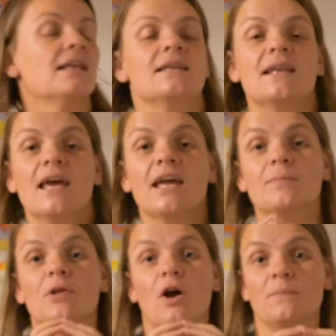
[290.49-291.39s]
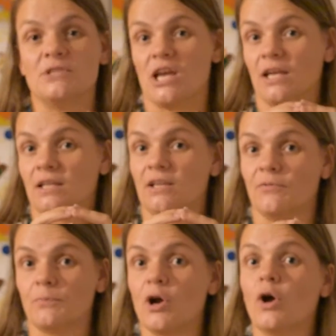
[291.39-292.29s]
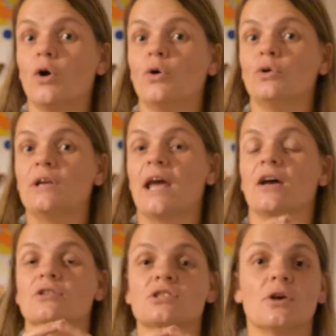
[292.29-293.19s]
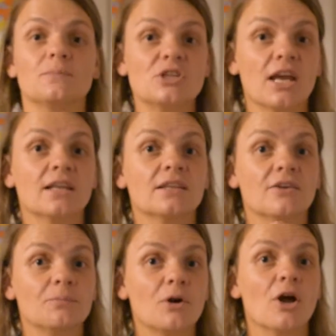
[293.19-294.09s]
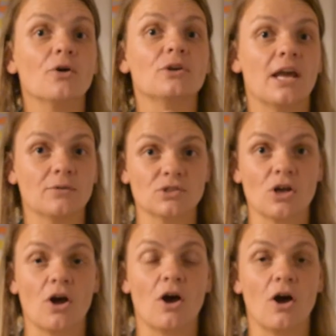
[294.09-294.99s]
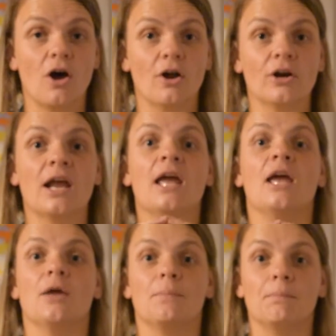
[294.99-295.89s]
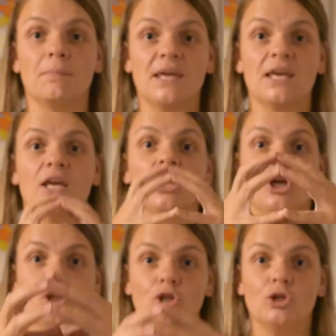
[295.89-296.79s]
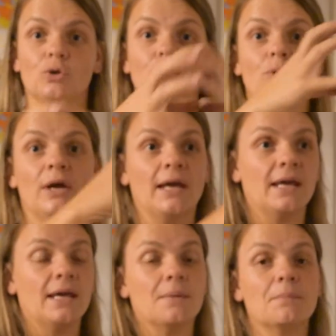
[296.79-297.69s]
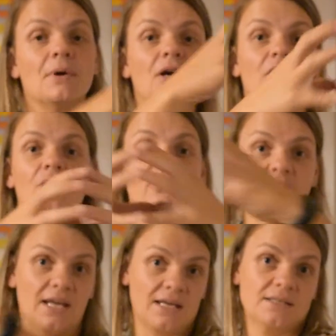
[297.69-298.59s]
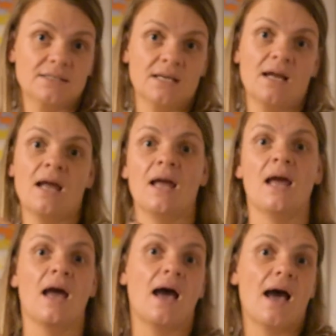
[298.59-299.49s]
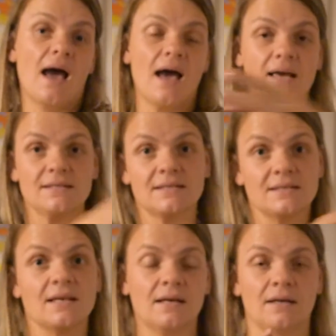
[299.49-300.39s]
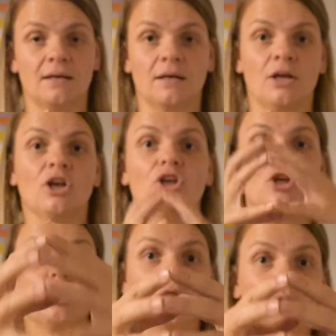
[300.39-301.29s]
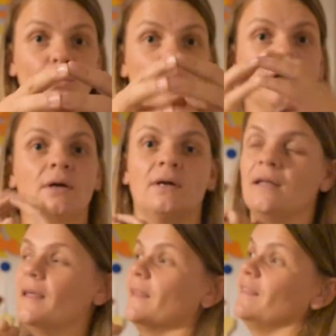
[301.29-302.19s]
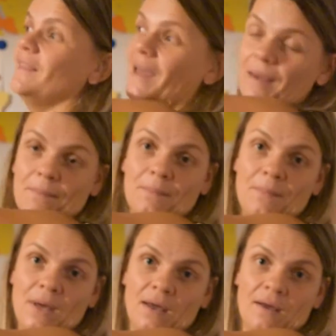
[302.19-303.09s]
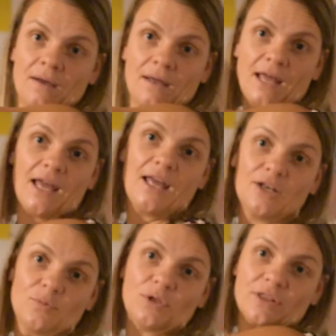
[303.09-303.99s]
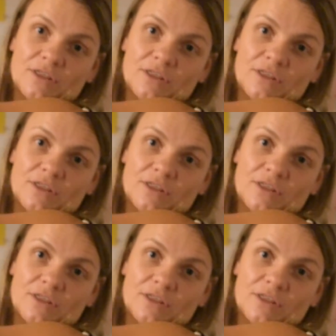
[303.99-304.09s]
Name the objective pronouns. The objective pronouns are me, you, him, her, it, us, you, them, and we'll